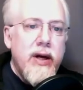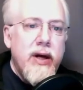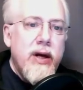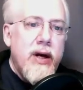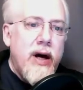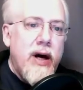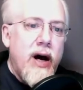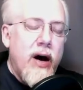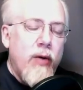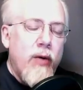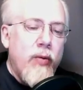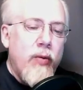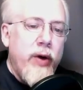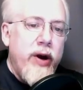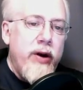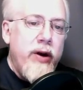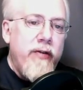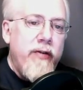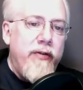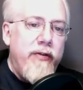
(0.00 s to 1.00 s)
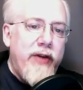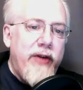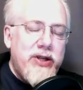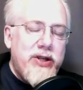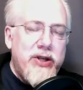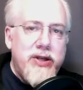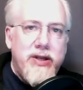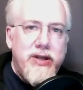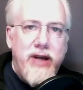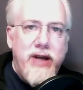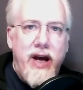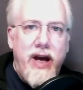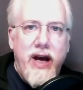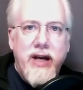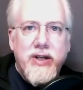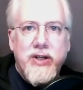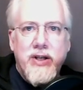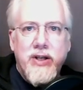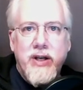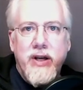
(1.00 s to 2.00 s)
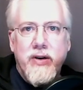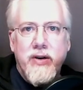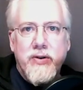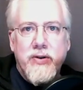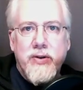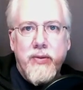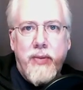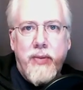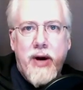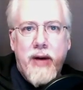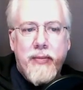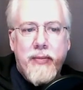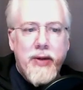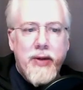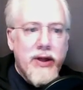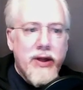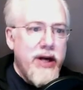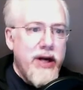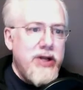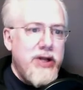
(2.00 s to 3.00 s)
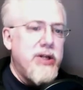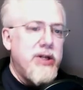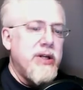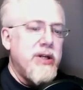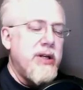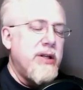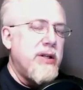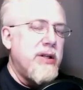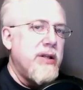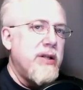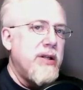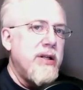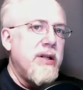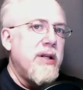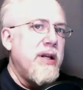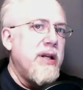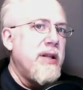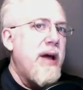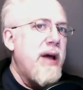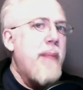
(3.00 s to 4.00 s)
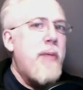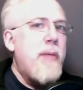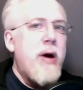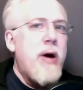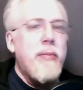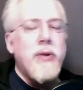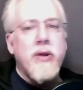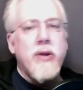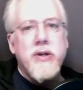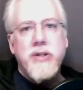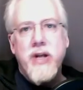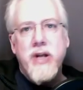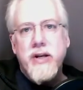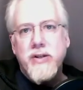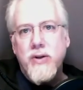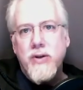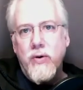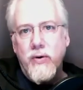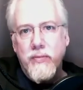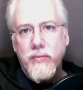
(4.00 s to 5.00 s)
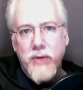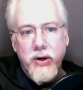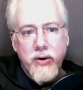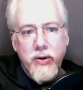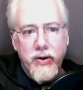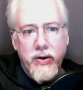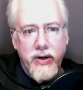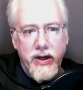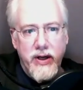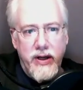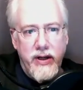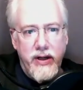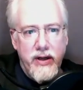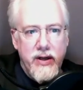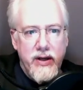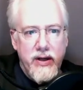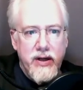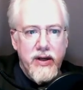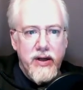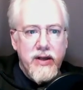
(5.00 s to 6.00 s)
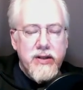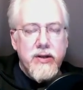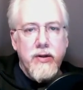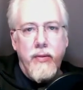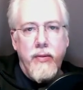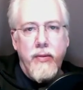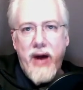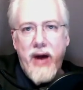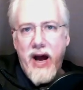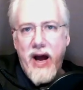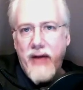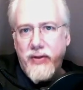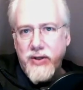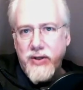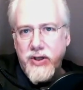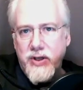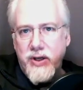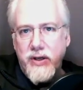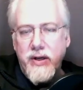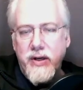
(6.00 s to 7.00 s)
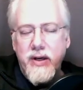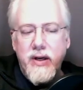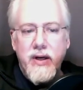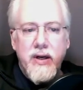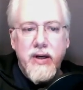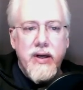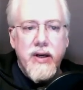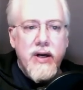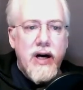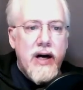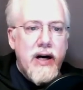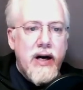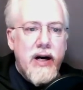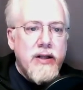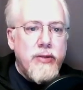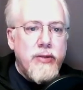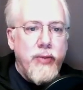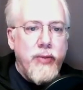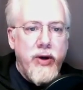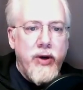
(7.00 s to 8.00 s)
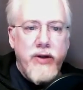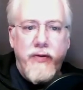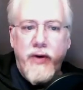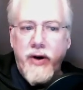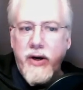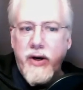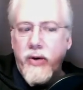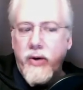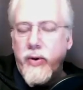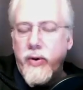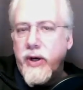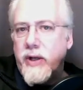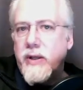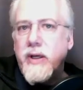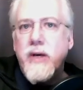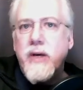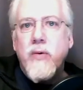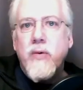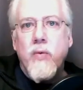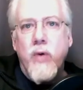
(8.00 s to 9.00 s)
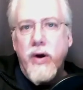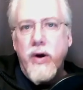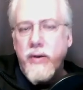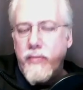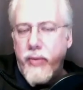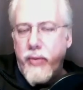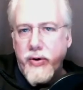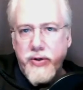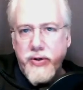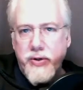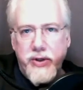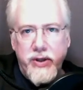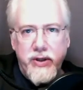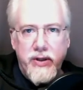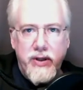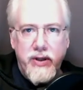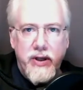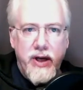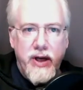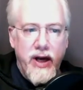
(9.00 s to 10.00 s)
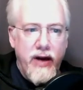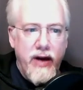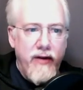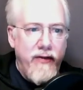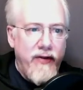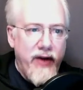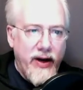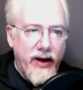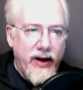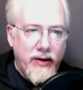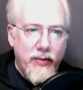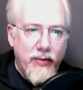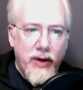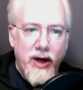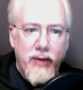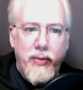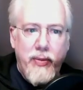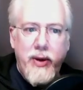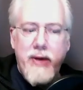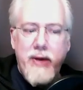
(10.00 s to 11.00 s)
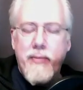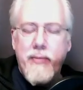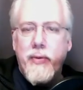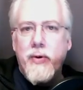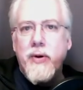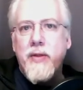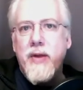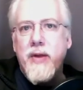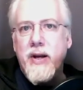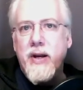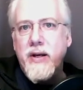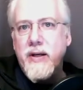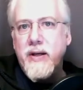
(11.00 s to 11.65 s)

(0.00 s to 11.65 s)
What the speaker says: when an infectious agent enters a population and that population has no immunity to the pathogen, it spreads very quickly. One person can infect many people, and then